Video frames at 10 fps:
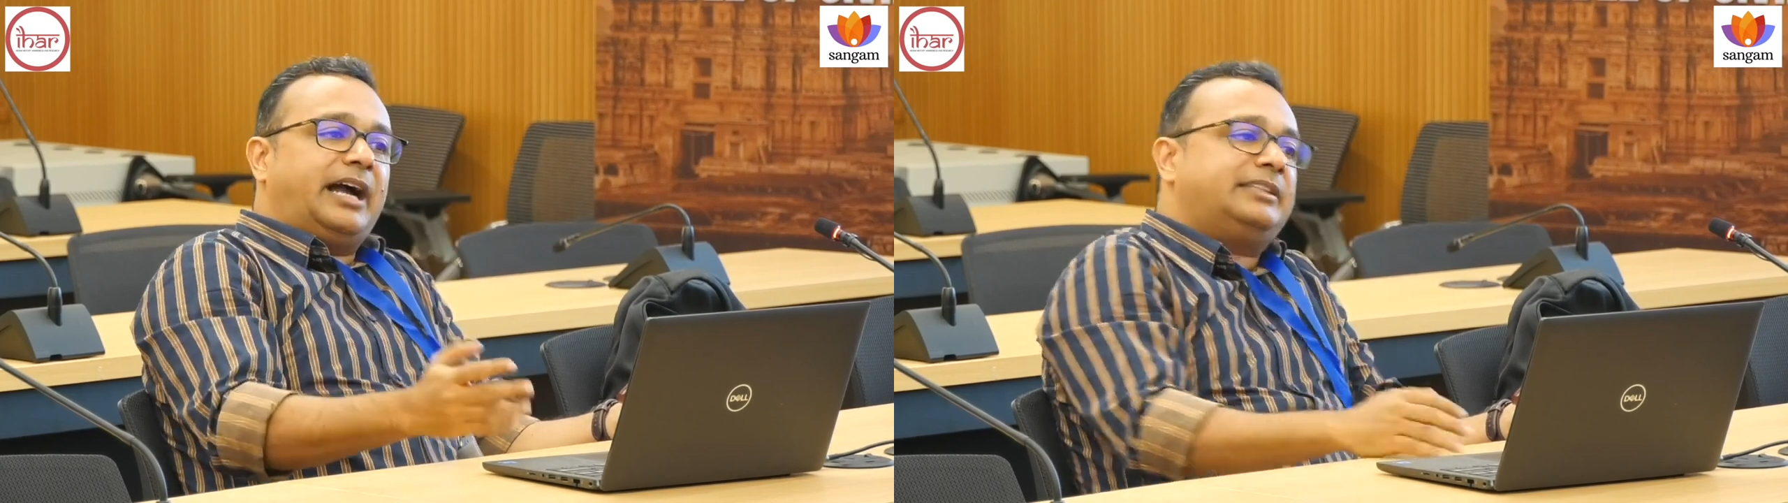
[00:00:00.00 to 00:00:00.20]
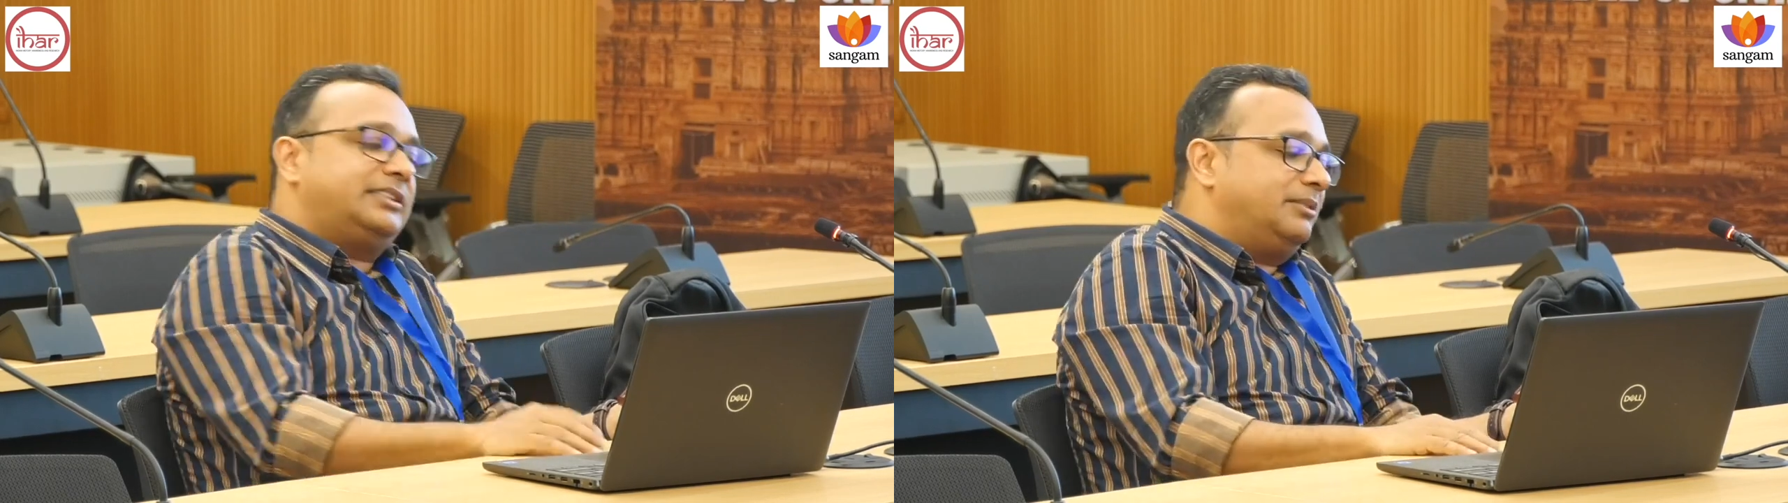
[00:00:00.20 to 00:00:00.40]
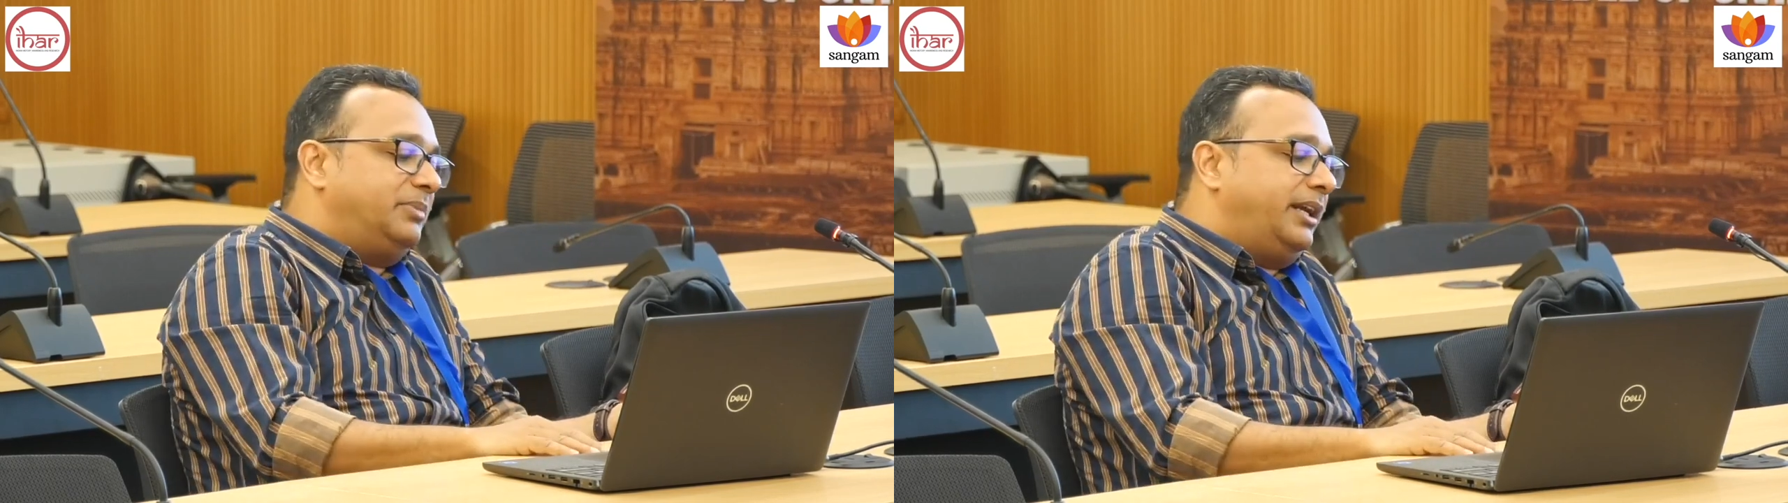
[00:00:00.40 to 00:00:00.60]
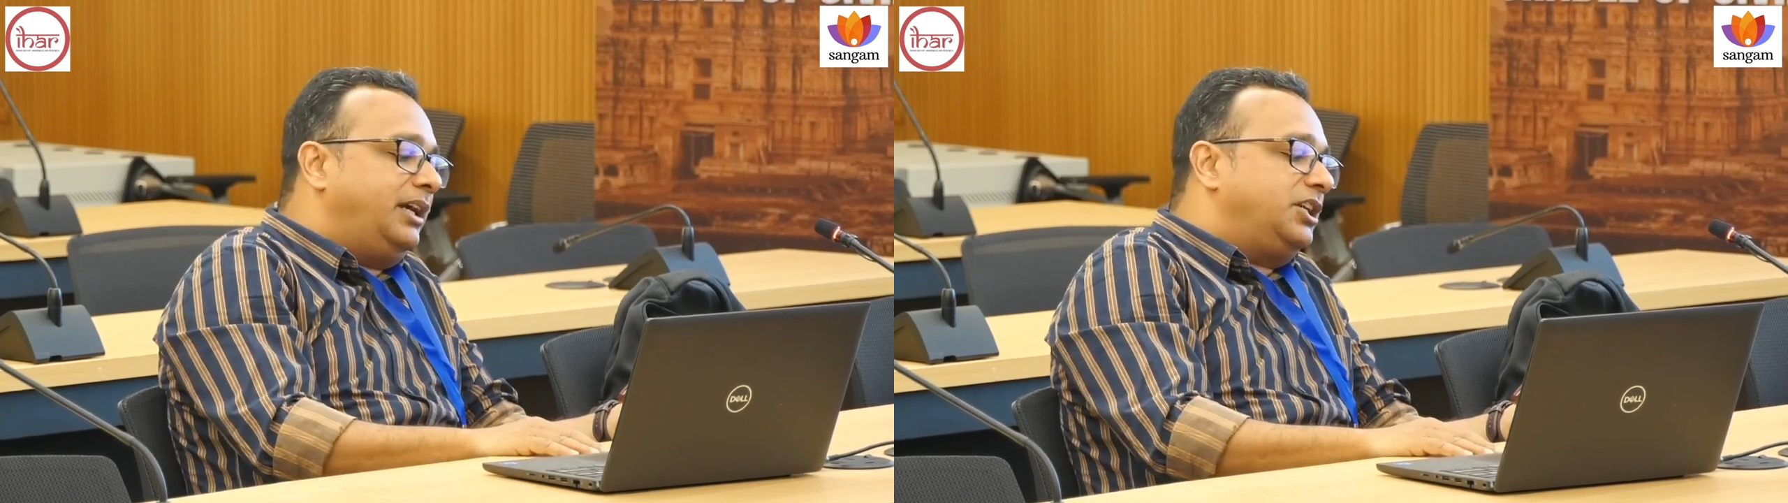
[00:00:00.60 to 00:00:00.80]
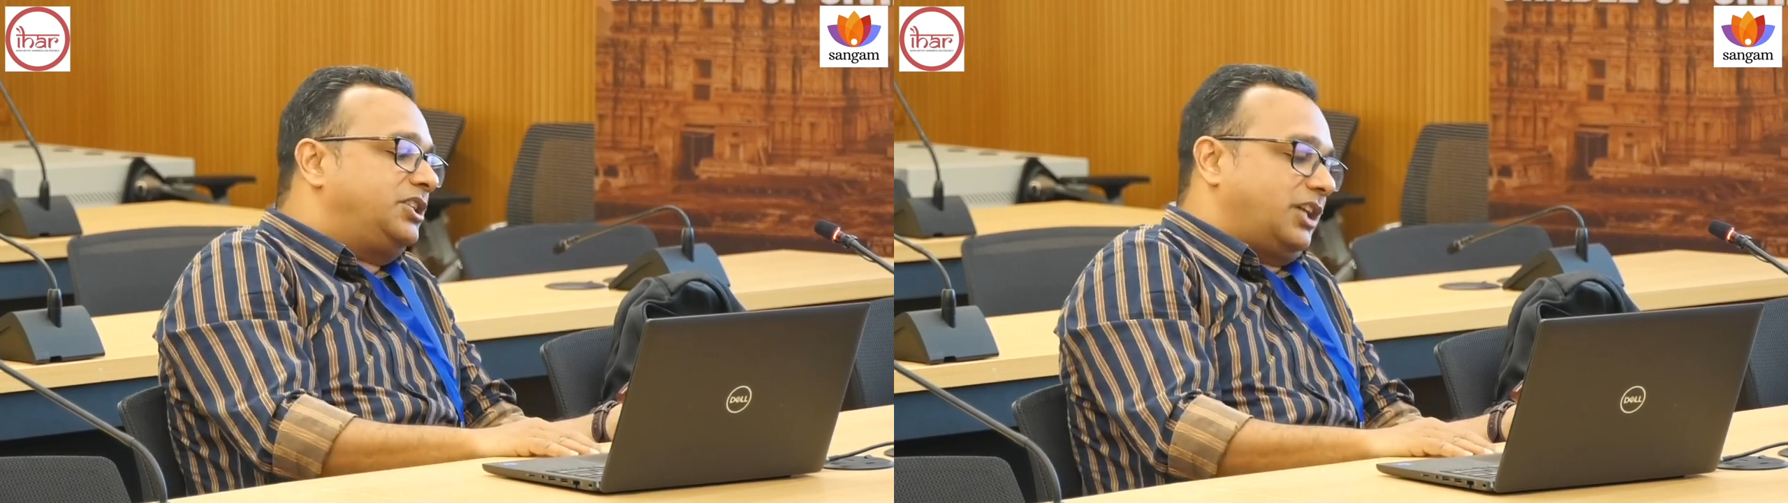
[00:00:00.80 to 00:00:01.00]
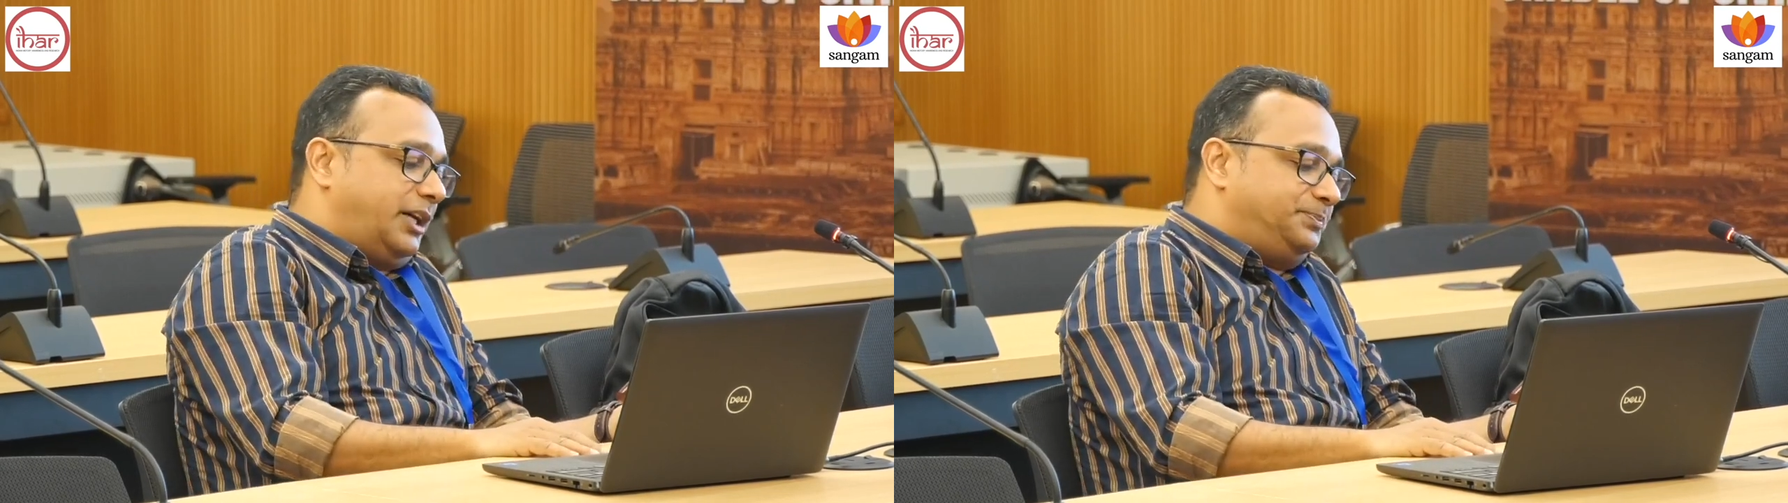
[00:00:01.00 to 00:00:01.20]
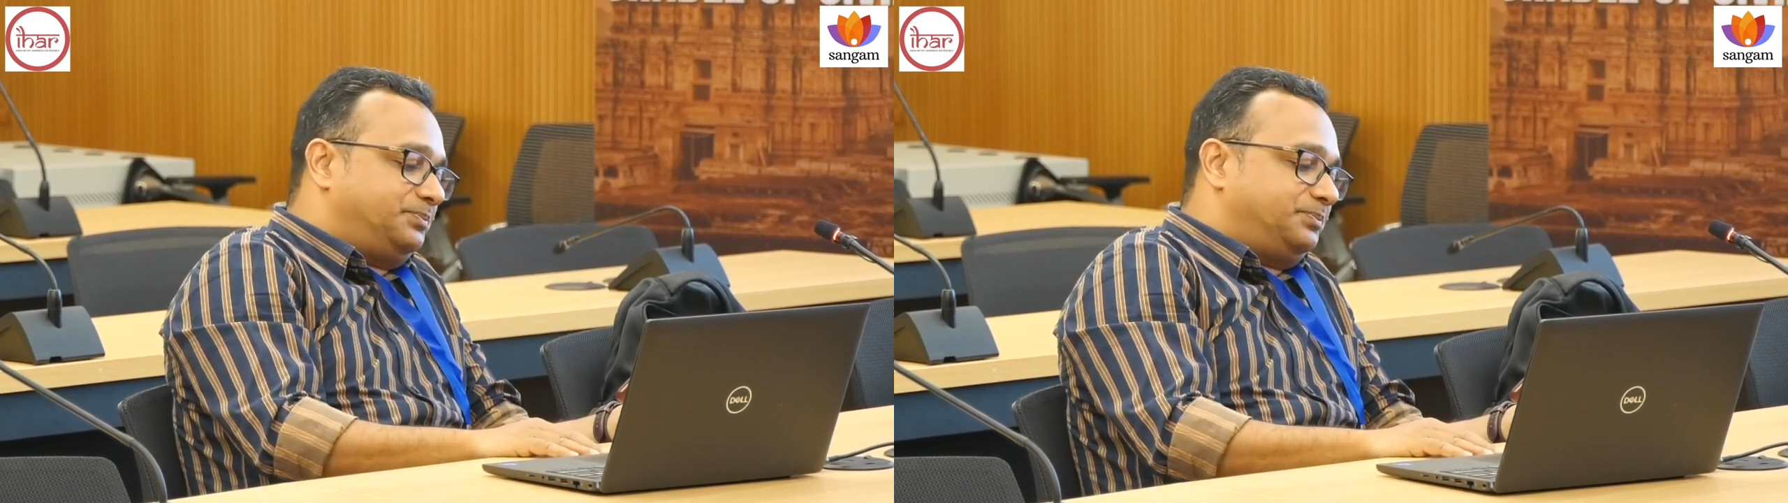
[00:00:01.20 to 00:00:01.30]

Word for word: and the sibilant sha.